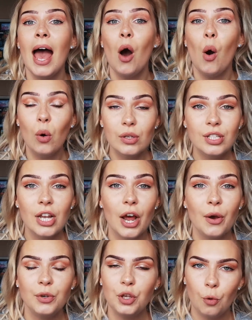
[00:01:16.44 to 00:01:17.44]

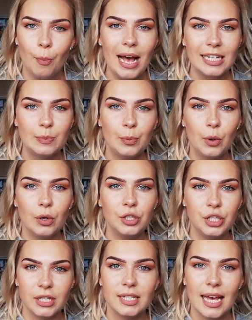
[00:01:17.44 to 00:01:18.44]
Also, your passport
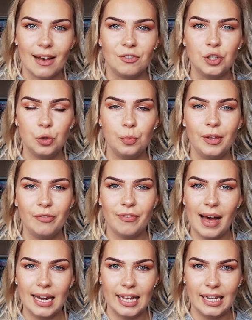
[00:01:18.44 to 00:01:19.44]
does have to be
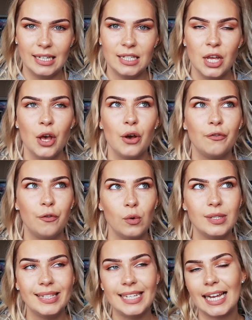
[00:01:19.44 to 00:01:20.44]
valid for
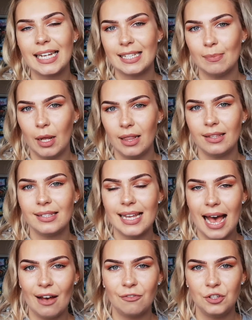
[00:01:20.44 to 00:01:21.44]
6 months
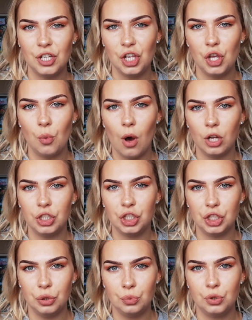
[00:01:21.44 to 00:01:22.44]
after you are
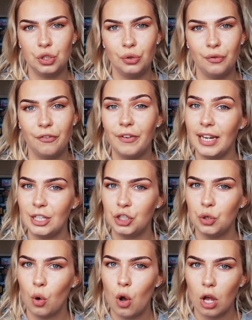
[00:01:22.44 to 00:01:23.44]
due to finish
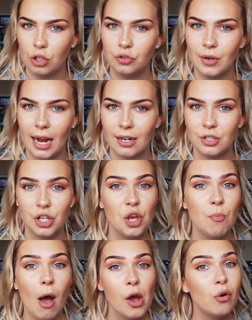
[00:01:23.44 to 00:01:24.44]
your contract. So you
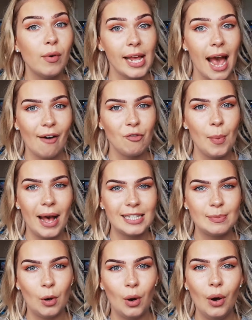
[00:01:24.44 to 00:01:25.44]
might already have a
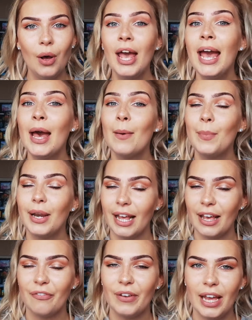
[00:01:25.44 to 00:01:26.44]
passport, but
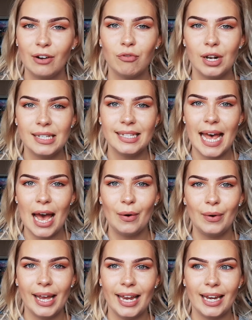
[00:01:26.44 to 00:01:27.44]
if it runs
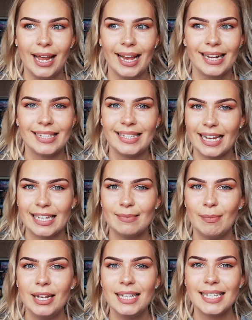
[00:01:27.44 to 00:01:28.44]
out in like 6
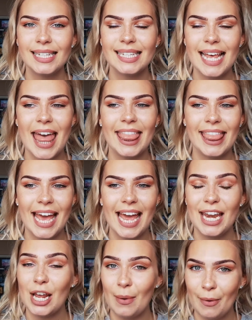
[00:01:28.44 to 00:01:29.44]
months,
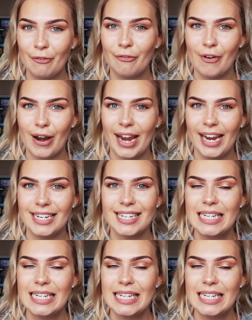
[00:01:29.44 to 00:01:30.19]
then I'm afraid